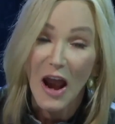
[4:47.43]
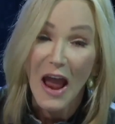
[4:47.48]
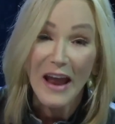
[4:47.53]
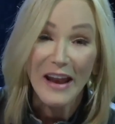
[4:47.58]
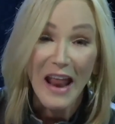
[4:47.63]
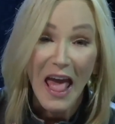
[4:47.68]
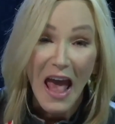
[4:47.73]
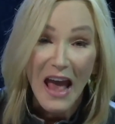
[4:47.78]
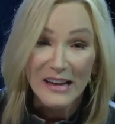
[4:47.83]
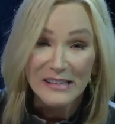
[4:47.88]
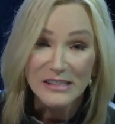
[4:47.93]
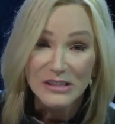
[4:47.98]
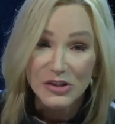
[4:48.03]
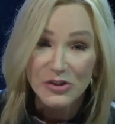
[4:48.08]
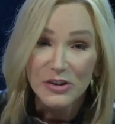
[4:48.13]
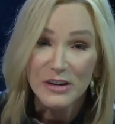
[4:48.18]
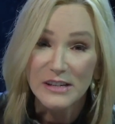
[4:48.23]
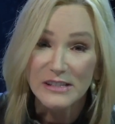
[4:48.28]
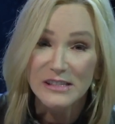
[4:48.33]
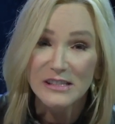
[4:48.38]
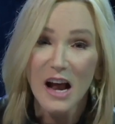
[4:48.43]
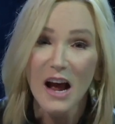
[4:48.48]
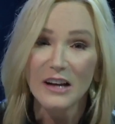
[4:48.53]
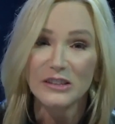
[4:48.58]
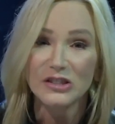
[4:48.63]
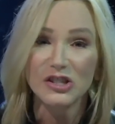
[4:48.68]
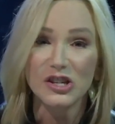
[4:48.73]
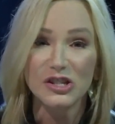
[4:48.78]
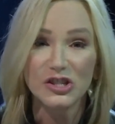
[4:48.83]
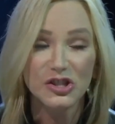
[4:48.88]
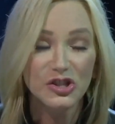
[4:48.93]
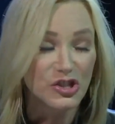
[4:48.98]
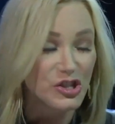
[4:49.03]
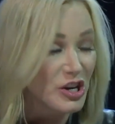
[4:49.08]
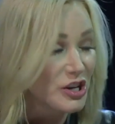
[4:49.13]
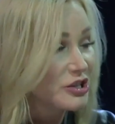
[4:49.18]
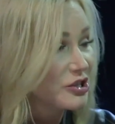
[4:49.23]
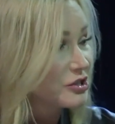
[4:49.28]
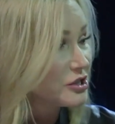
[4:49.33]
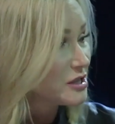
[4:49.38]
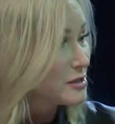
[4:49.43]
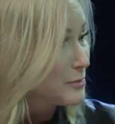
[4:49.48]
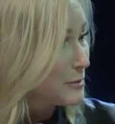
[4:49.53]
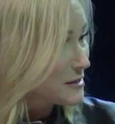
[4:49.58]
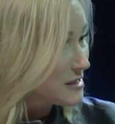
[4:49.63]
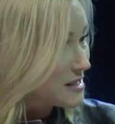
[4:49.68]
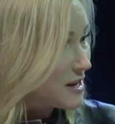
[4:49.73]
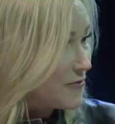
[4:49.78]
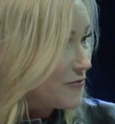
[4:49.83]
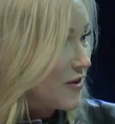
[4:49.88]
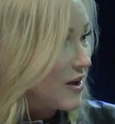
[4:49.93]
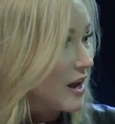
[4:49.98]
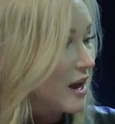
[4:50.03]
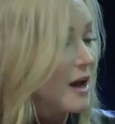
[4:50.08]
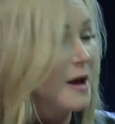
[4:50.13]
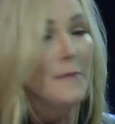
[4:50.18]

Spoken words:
And Esther is not just gender specific.